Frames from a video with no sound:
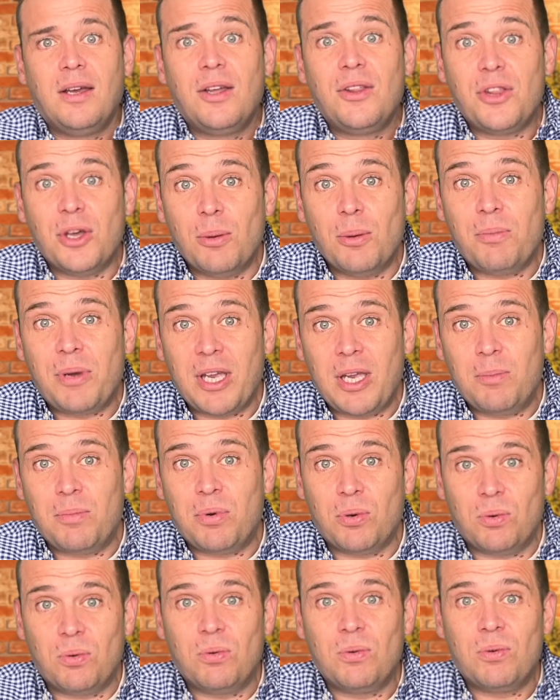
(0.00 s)
that
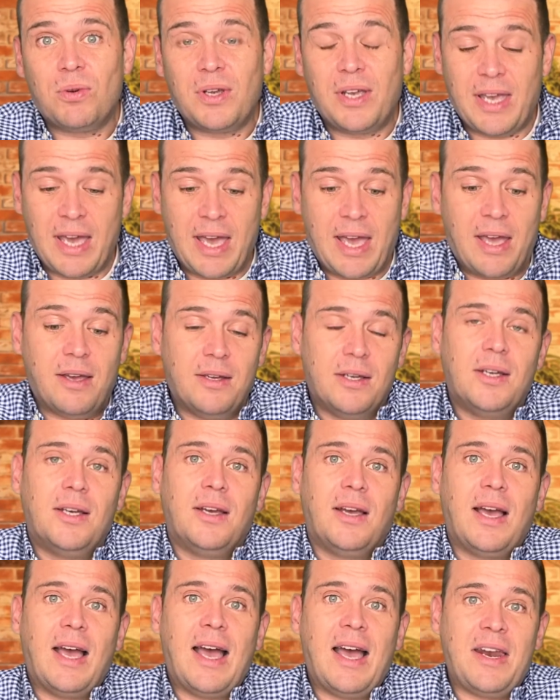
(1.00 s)
people get.
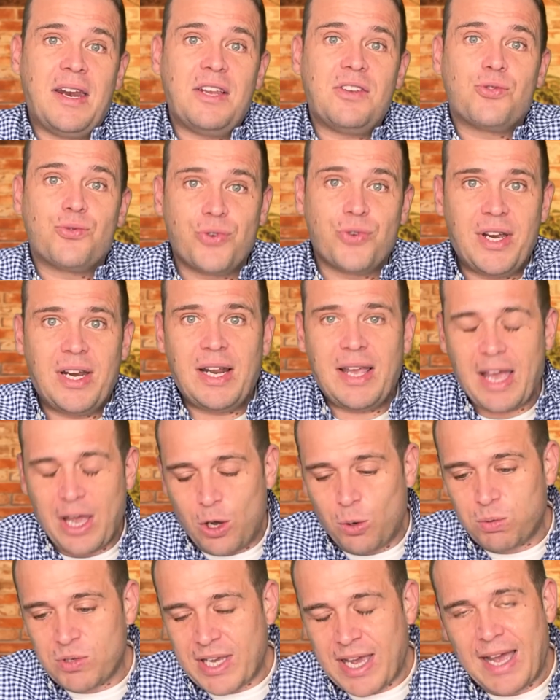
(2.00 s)
And it's really
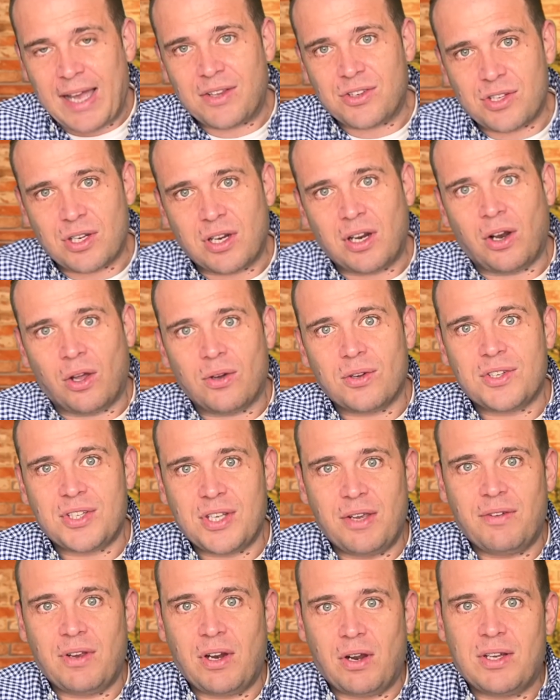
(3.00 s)
helped cancel a lot of
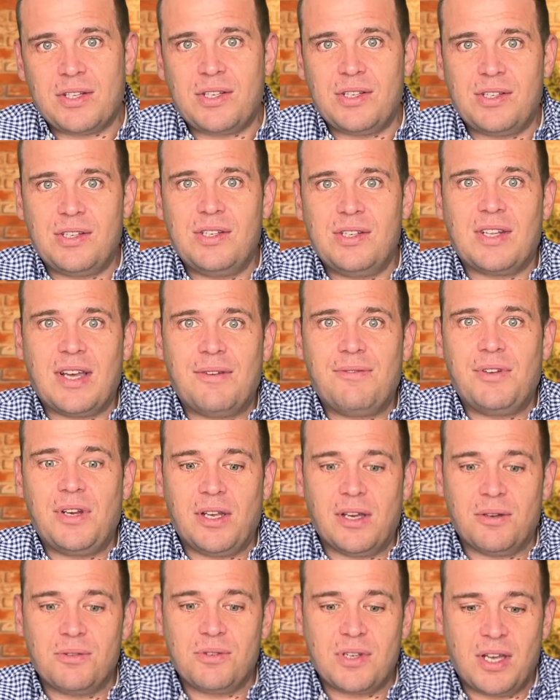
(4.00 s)
TV licenses, that videos.